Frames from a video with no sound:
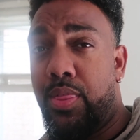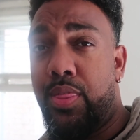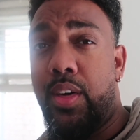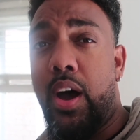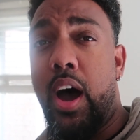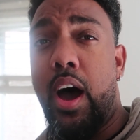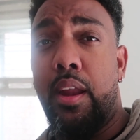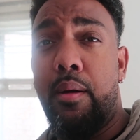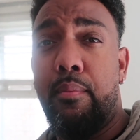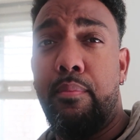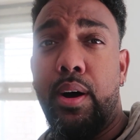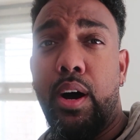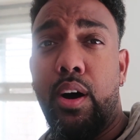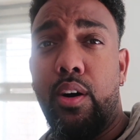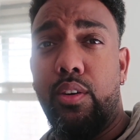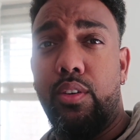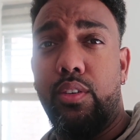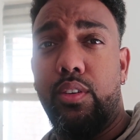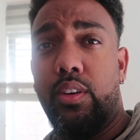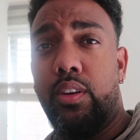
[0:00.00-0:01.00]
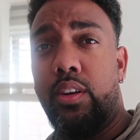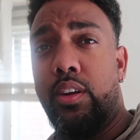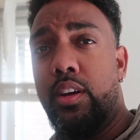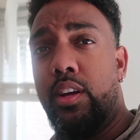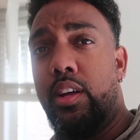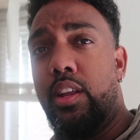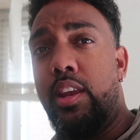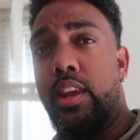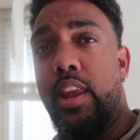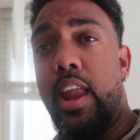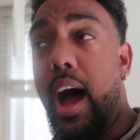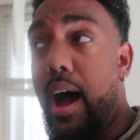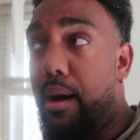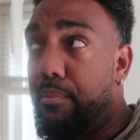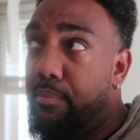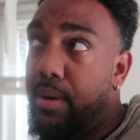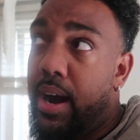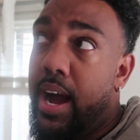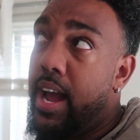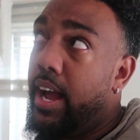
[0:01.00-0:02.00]
thought about
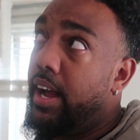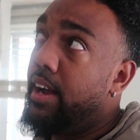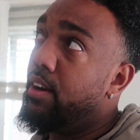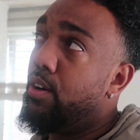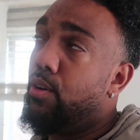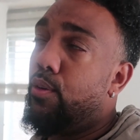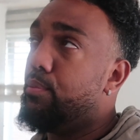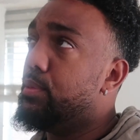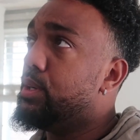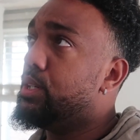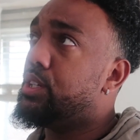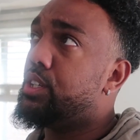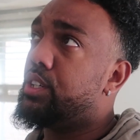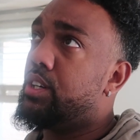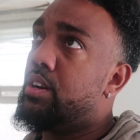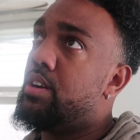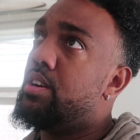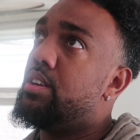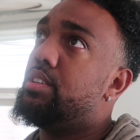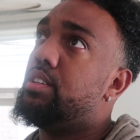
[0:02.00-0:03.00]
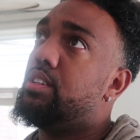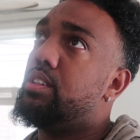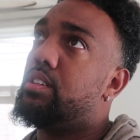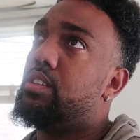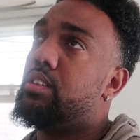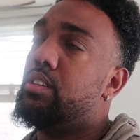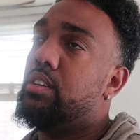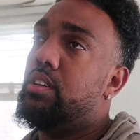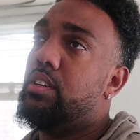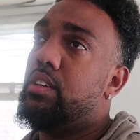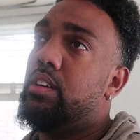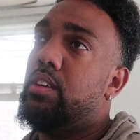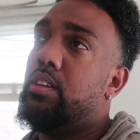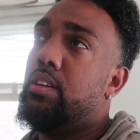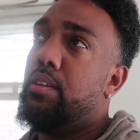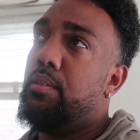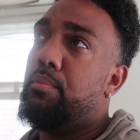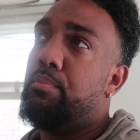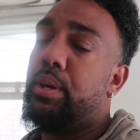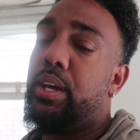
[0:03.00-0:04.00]
not buying home insurance
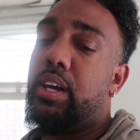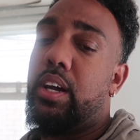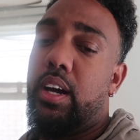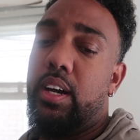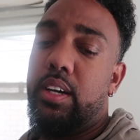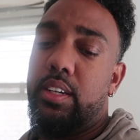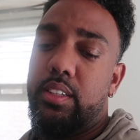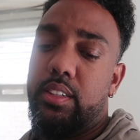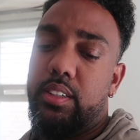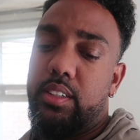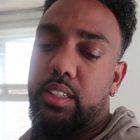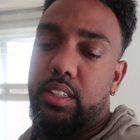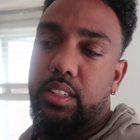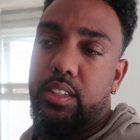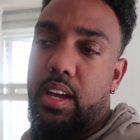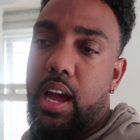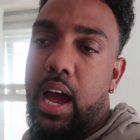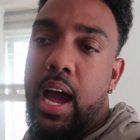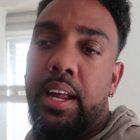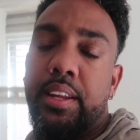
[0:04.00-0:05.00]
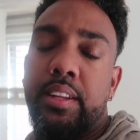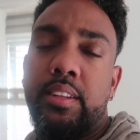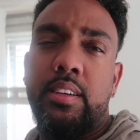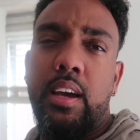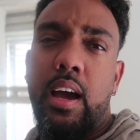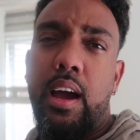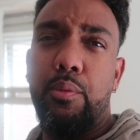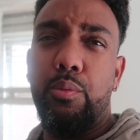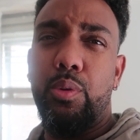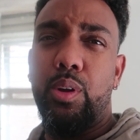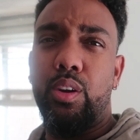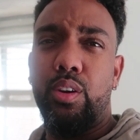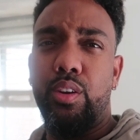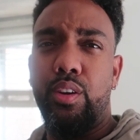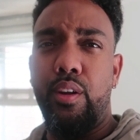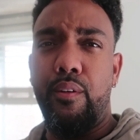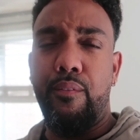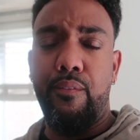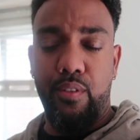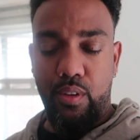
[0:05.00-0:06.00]
because at the time we
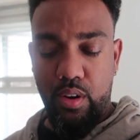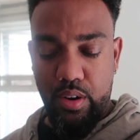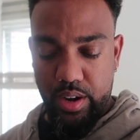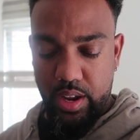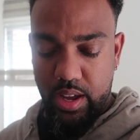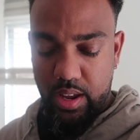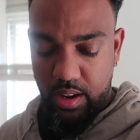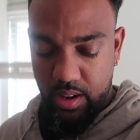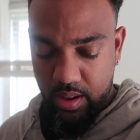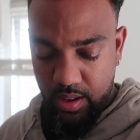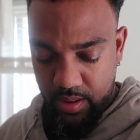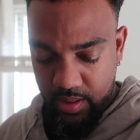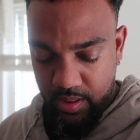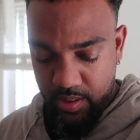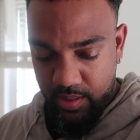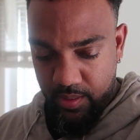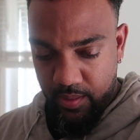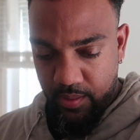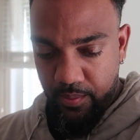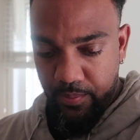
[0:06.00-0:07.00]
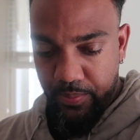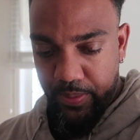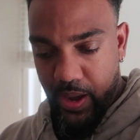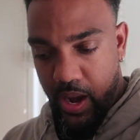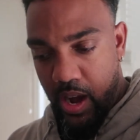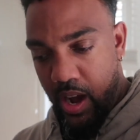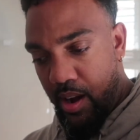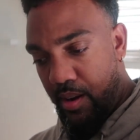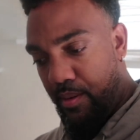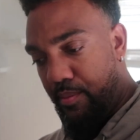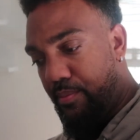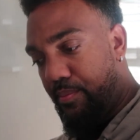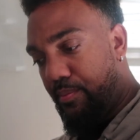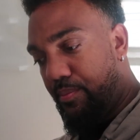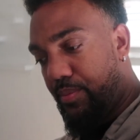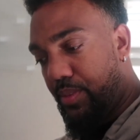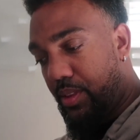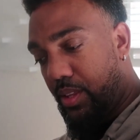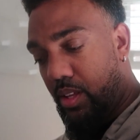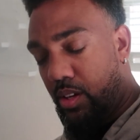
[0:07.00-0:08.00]
couldn't afford it.
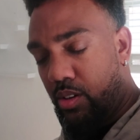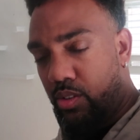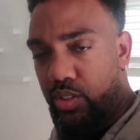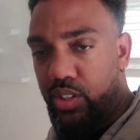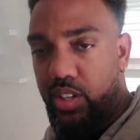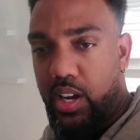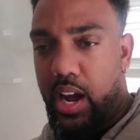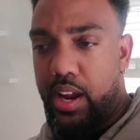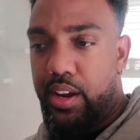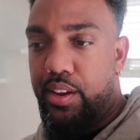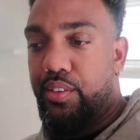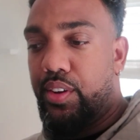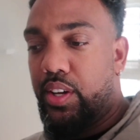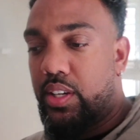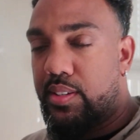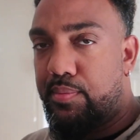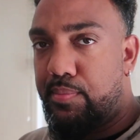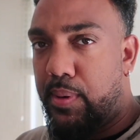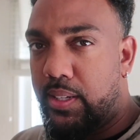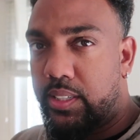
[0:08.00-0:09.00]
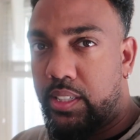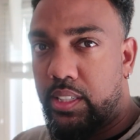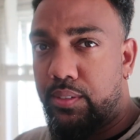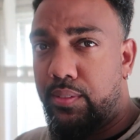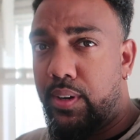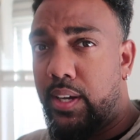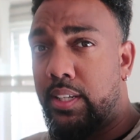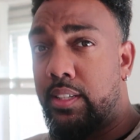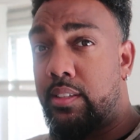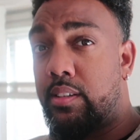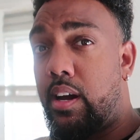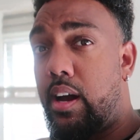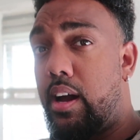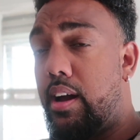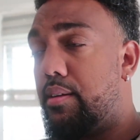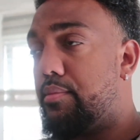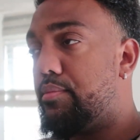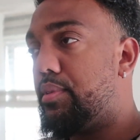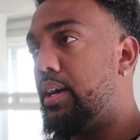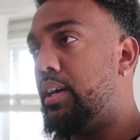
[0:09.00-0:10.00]
It was kind of expensive at the
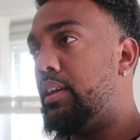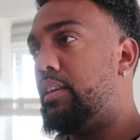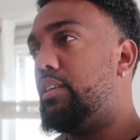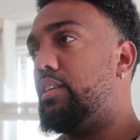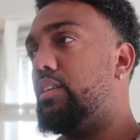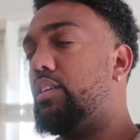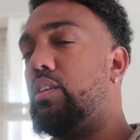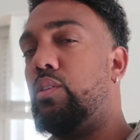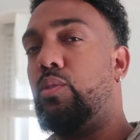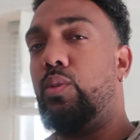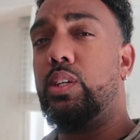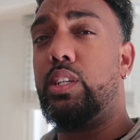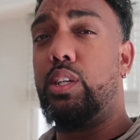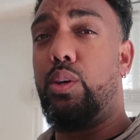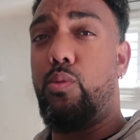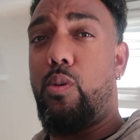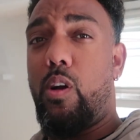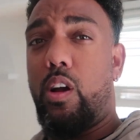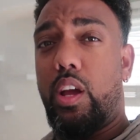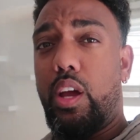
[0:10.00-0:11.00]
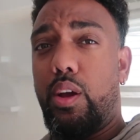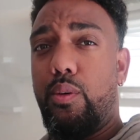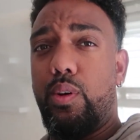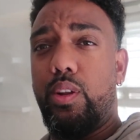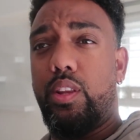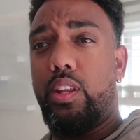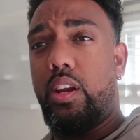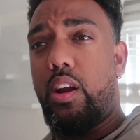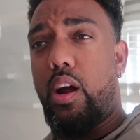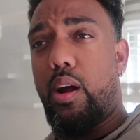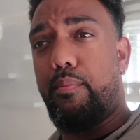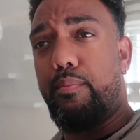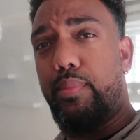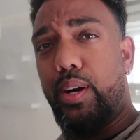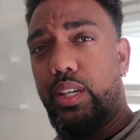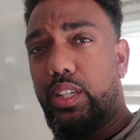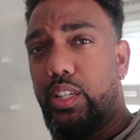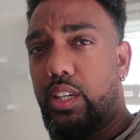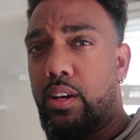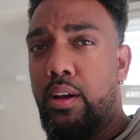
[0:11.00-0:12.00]
time. It wasn't working within our
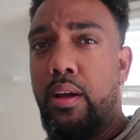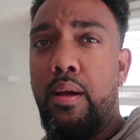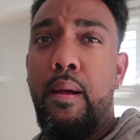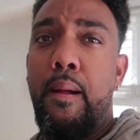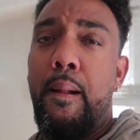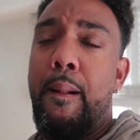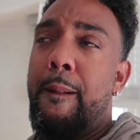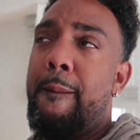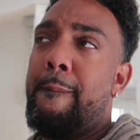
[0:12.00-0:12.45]
budget.